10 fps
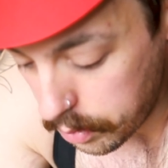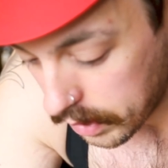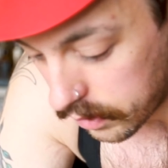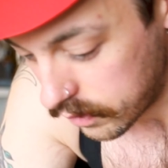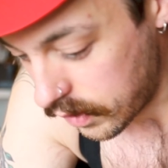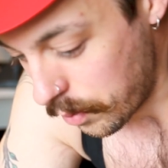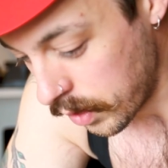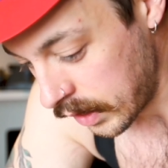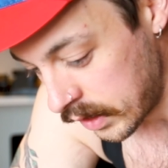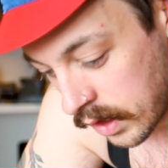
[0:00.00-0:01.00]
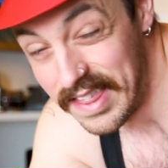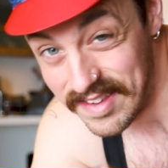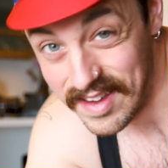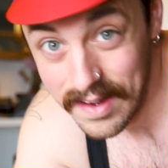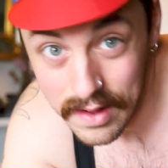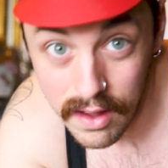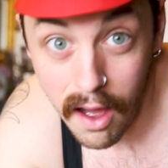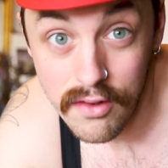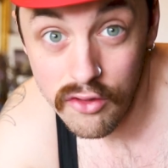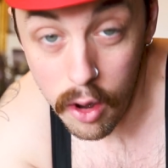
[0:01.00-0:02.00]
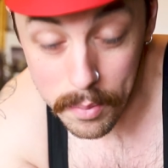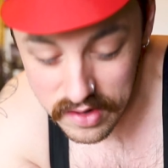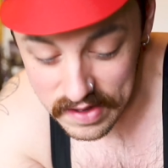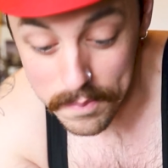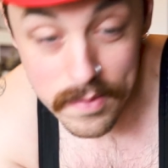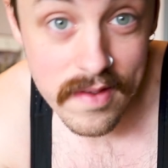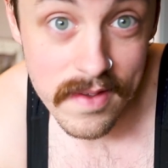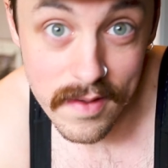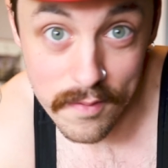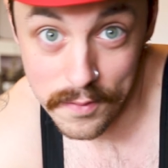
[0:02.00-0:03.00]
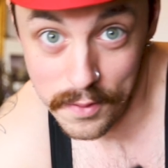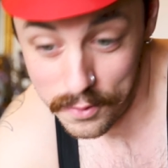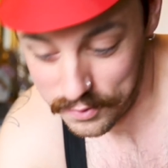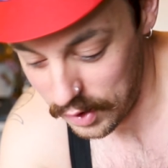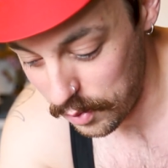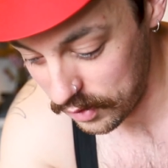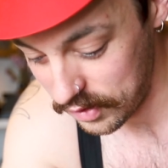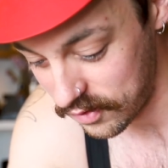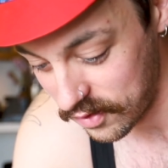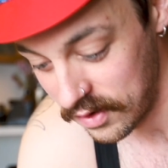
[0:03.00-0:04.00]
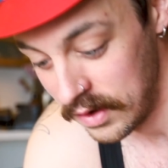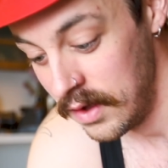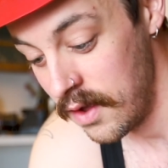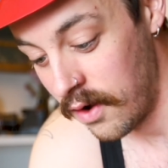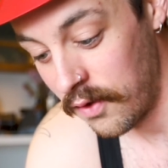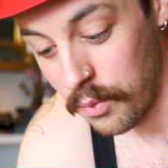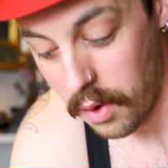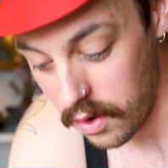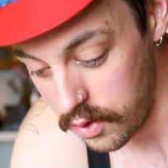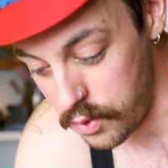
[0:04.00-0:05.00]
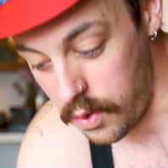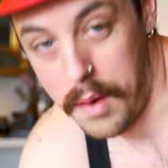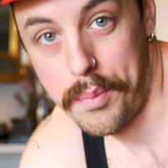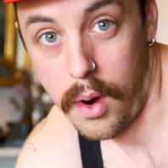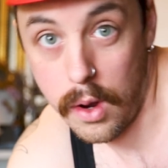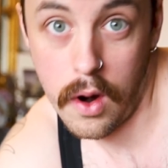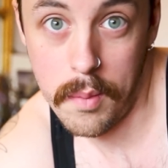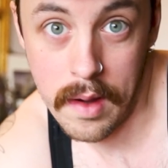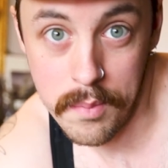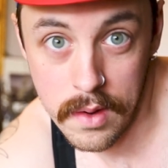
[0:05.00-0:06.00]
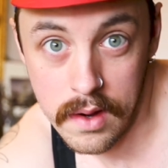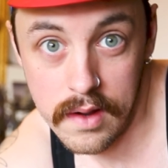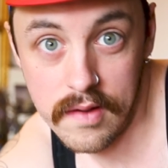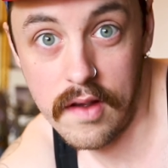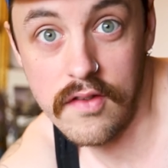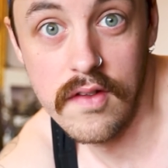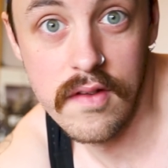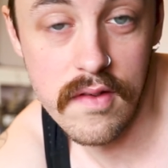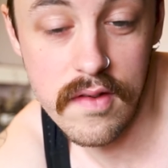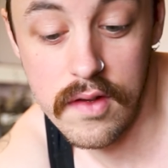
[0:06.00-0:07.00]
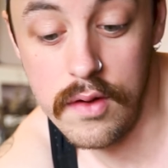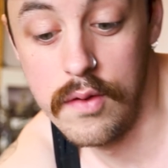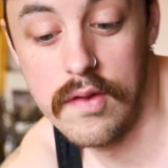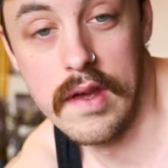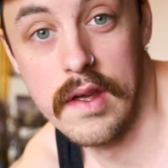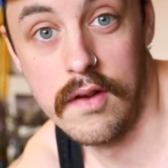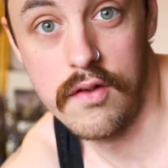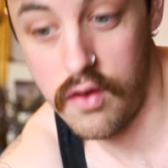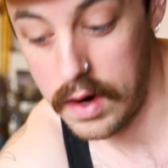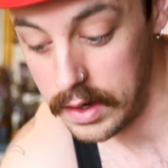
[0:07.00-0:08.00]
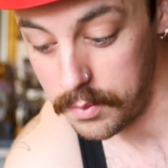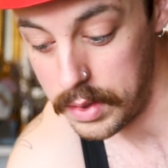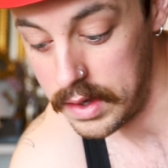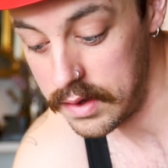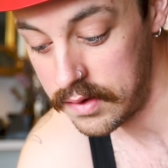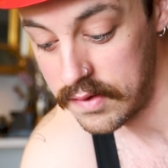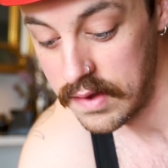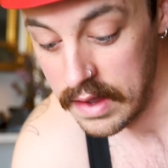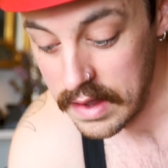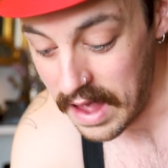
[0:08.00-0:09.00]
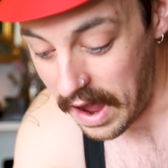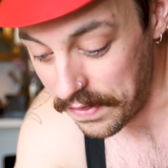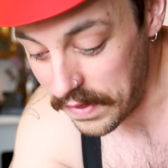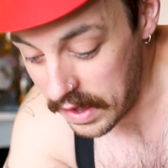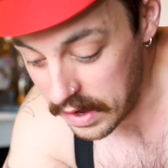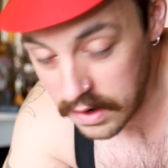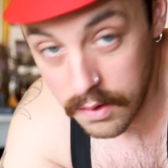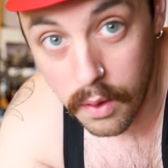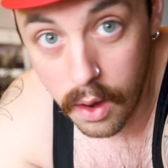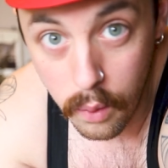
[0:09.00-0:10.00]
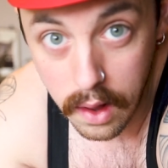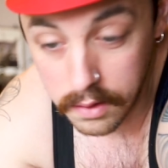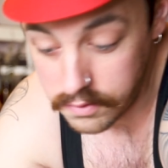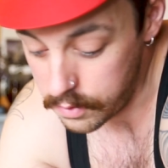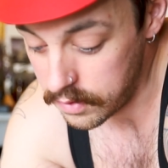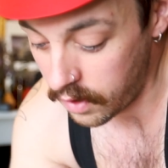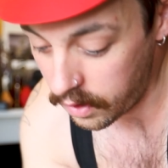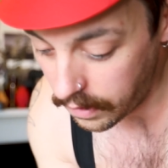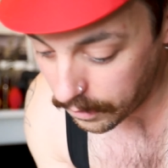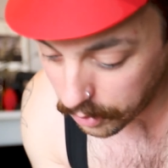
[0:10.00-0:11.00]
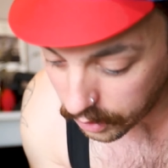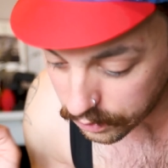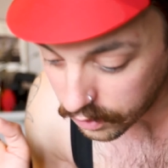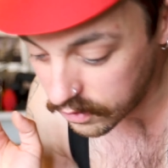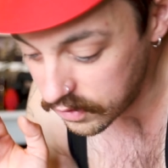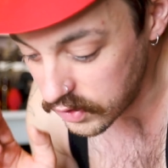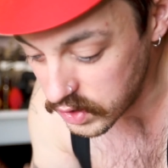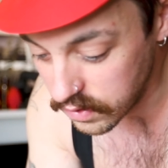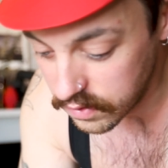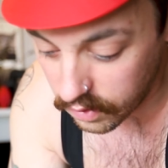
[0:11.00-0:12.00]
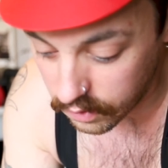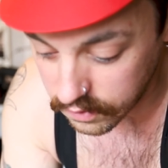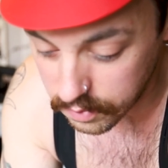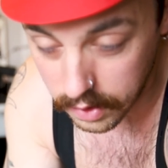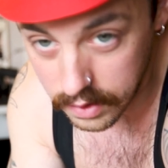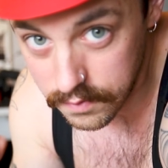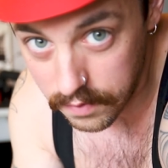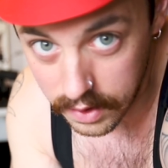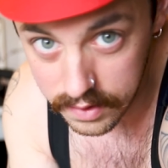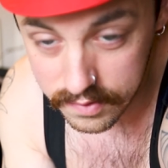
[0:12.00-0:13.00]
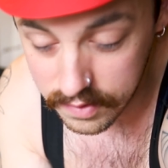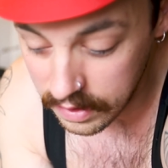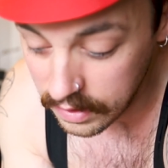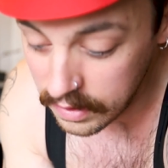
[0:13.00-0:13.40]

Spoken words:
back on the turbo again. These are top tips for your turbo session. On the Wahoo, I program up my sessions using training peaks, and then what I'll do is I'll upload those sessions onto my device,